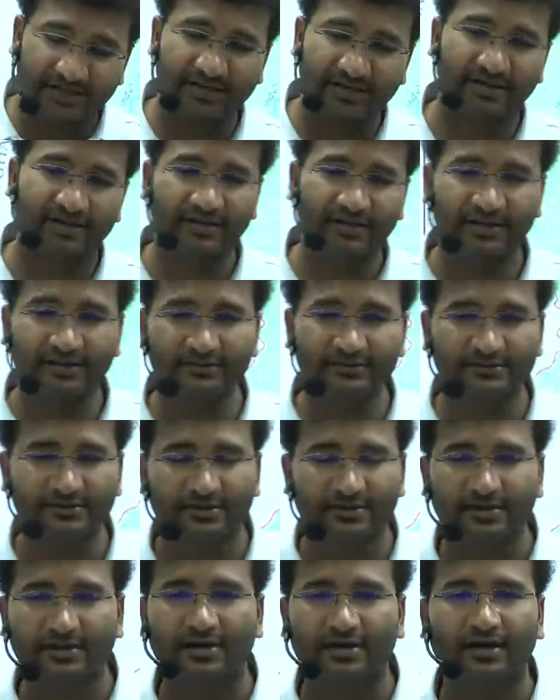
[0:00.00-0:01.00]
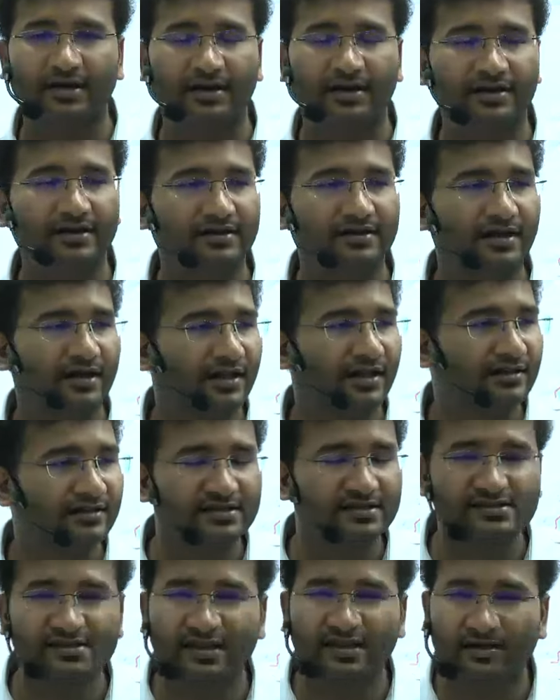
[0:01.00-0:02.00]
India. The length
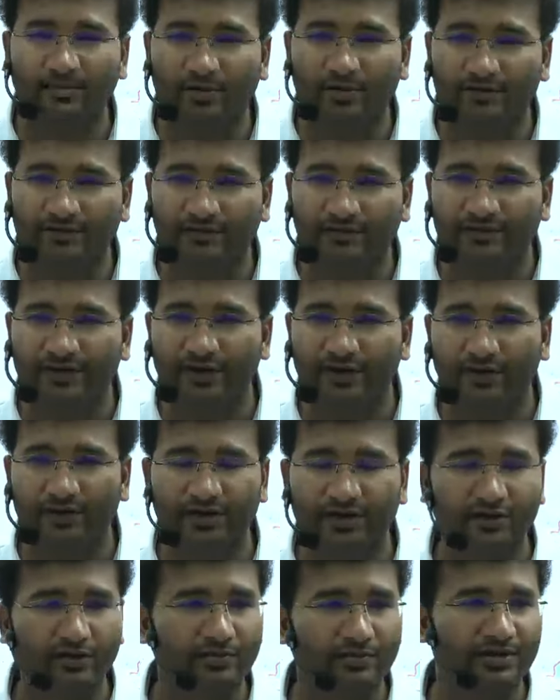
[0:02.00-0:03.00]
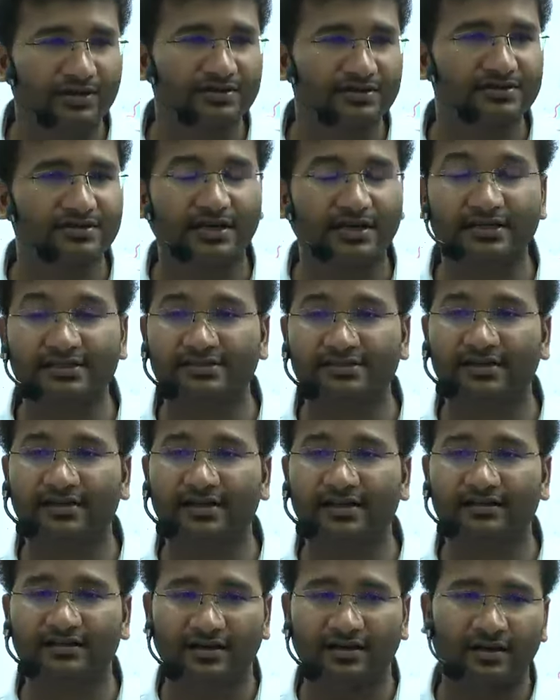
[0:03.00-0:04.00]
is near about 50 odd kilometers. That is the
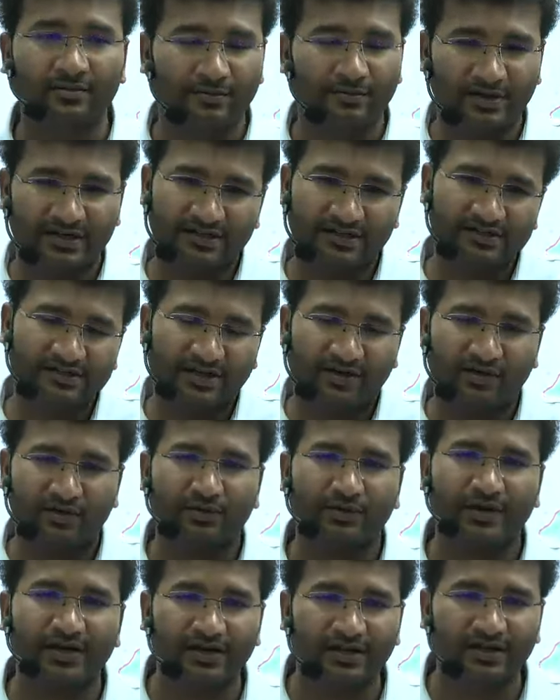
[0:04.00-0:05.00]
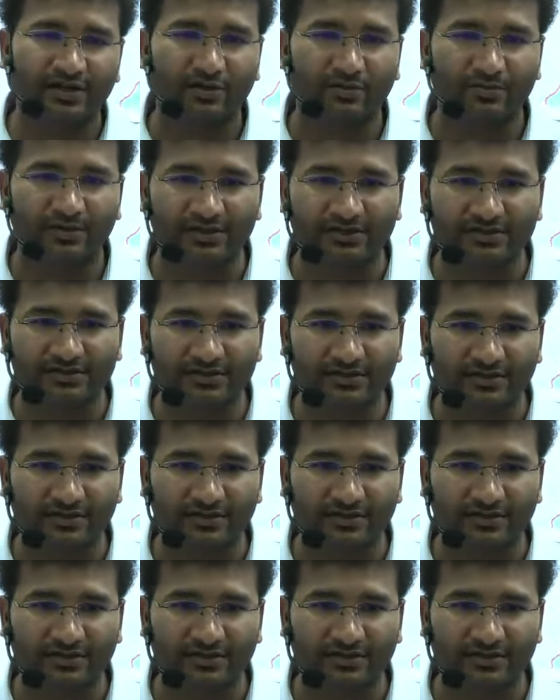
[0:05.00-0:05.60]
length, and width is around 20 kilometers.